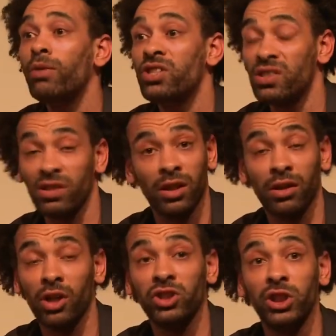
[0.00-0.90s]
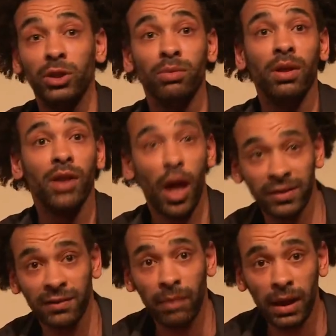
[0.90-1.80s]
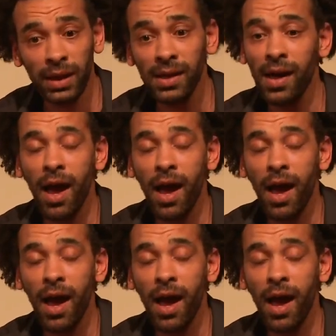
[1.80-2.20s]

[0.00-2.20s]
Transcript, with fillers: which isn't going to cost you loads of money.